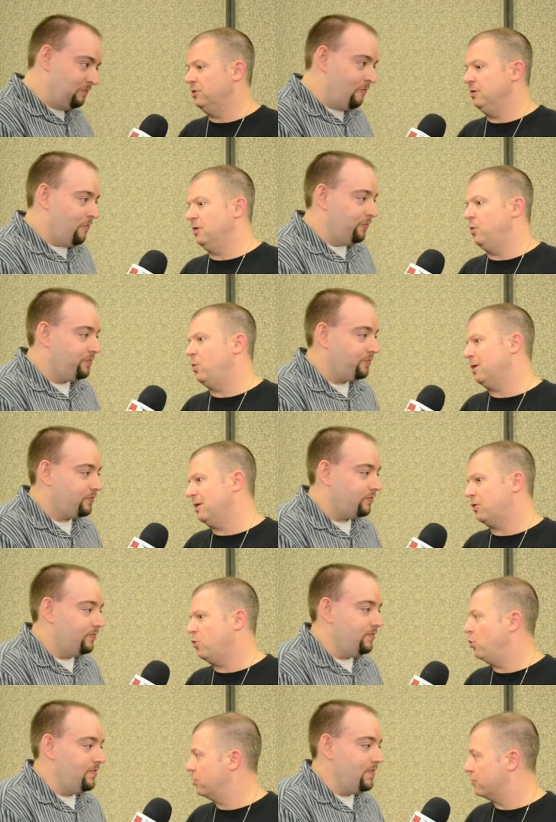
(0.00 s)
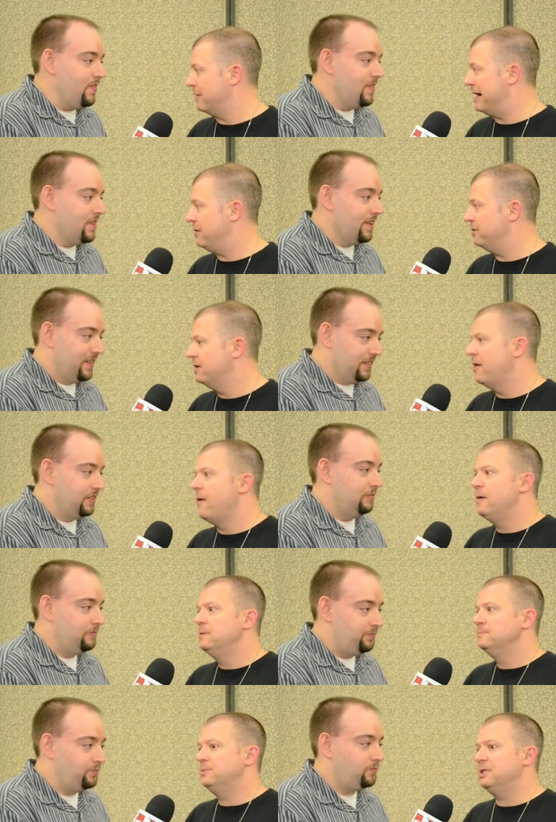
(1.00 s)
Speaker 1: you know one and a quarter round,
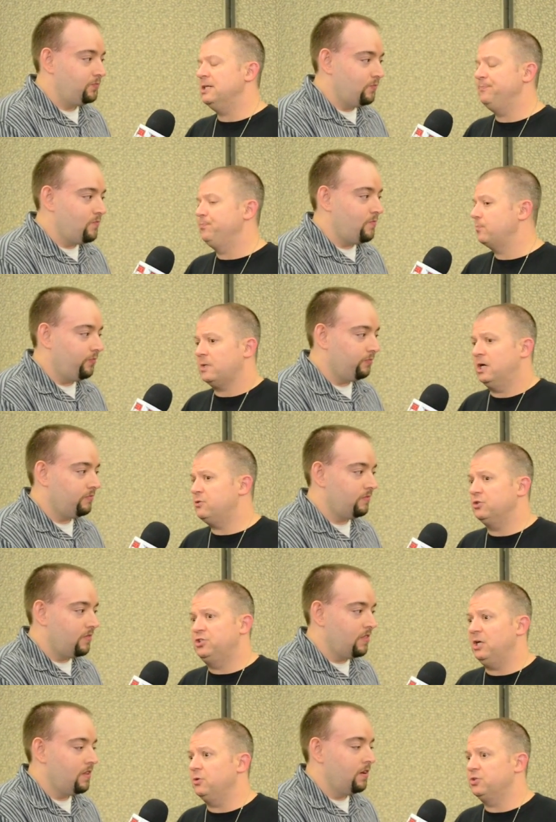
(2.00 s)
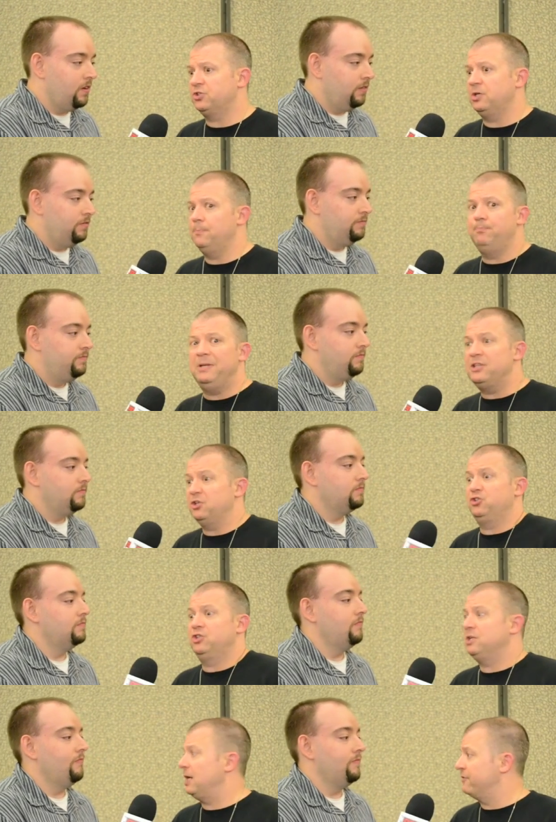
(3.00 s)
but uh, I thought Chael was just going to beat the
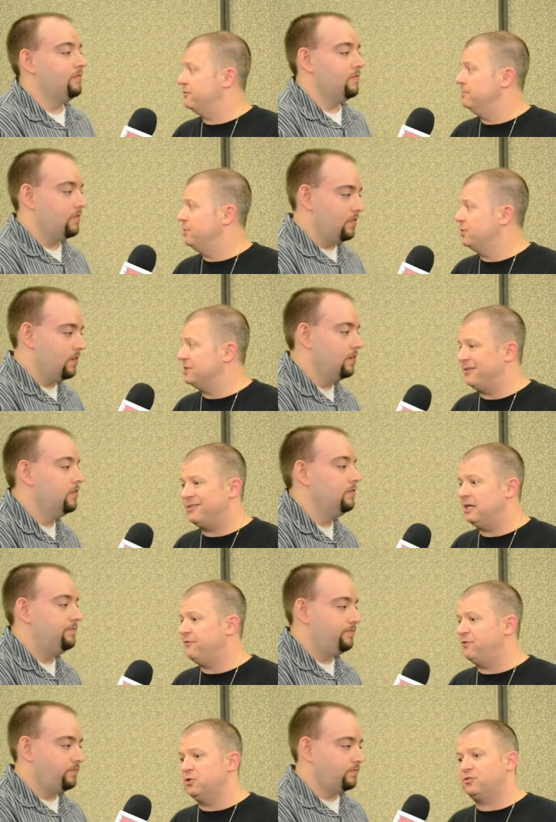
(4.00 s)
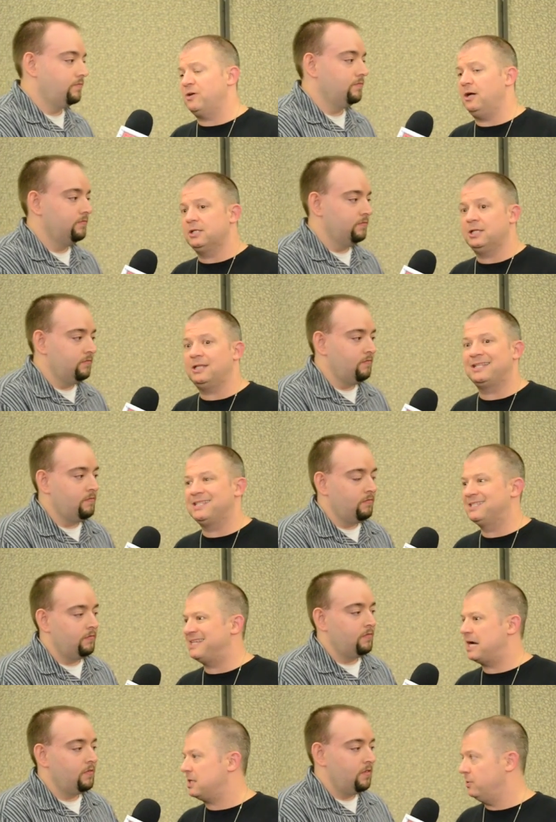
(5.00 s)
shit out of him because after that first round, it's like that's
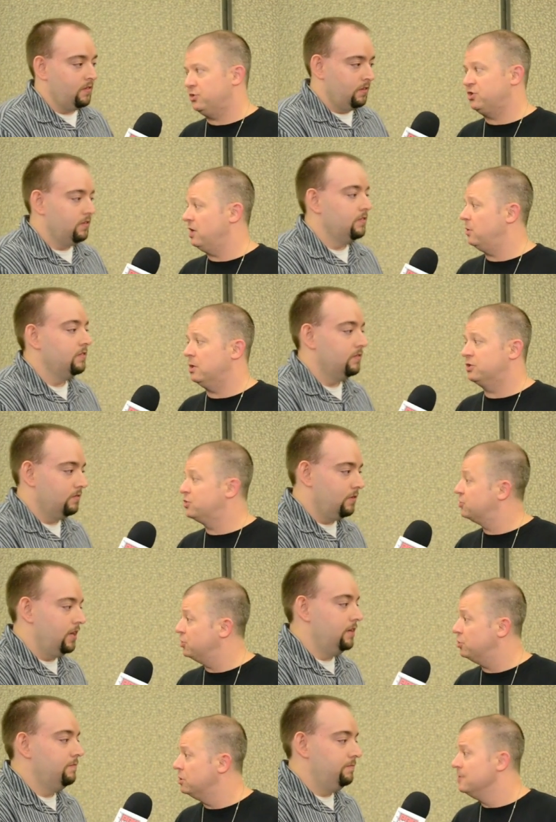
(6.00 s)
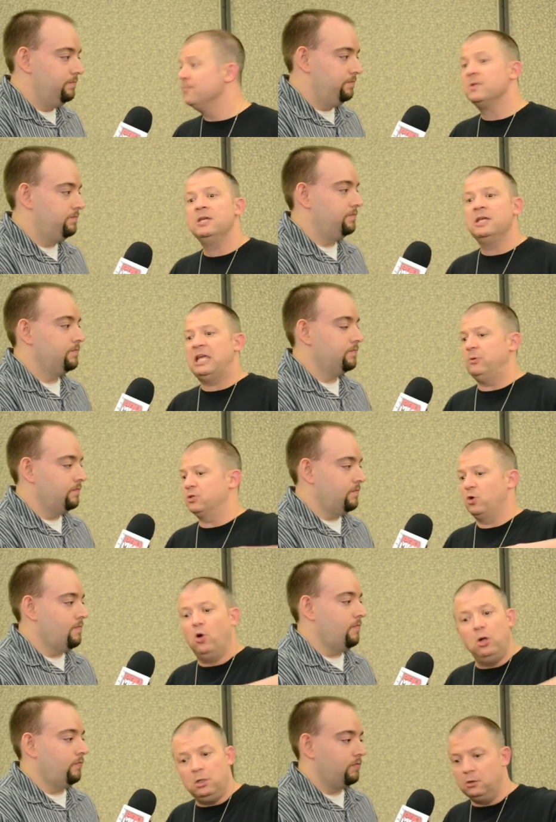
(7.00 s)
exactly what Chael wanted to right. do. He was
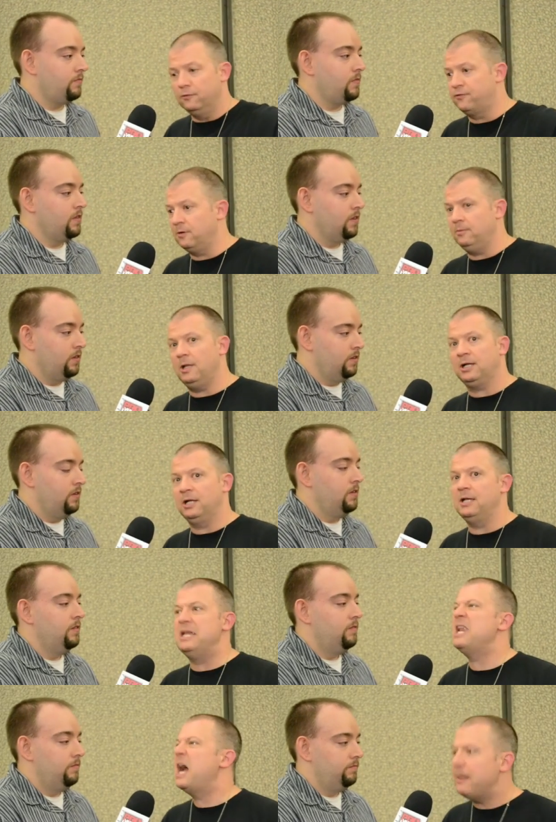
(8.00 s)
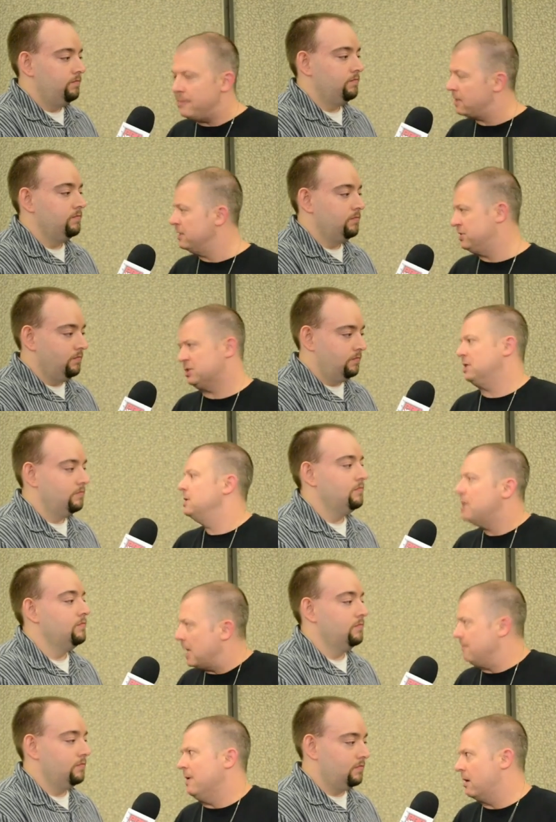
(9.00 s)
all over him like a nightmare. He's just a
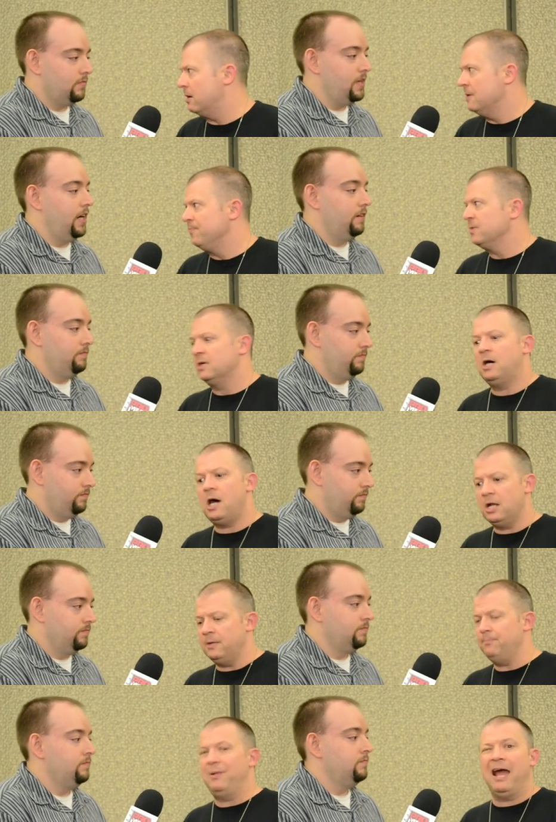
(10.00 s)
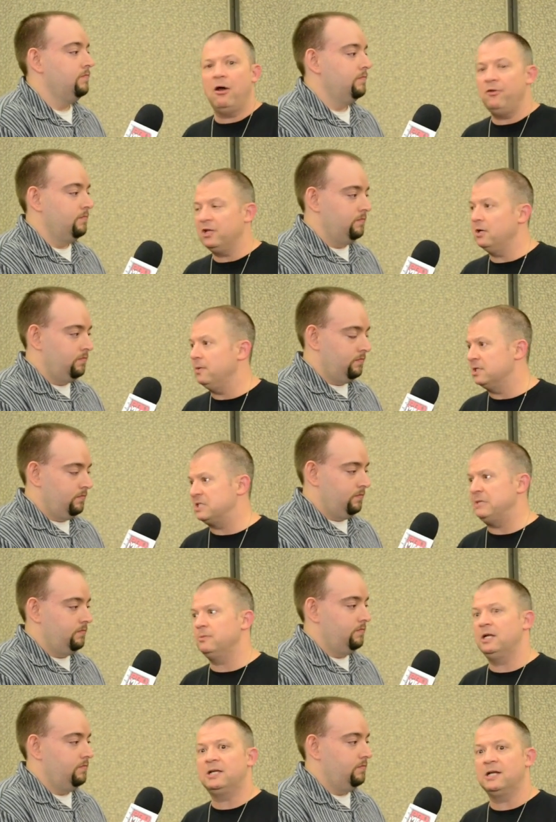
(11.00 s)
nightmare. Yeah. On him, pounding him. It seemed
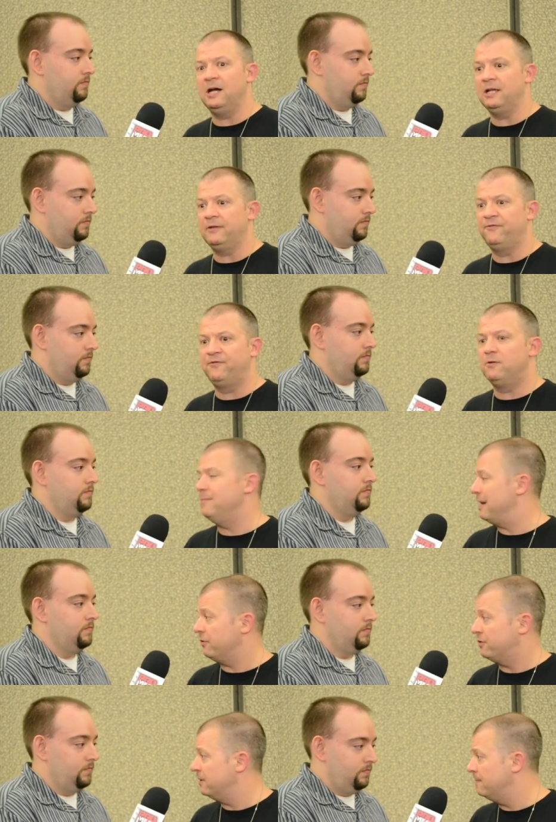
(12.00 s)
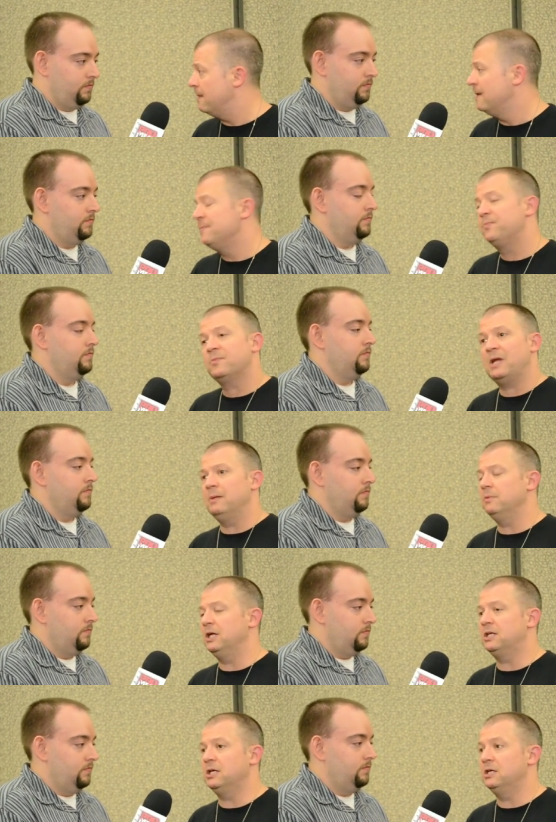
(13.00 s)
like uh, full mounted him. I'm like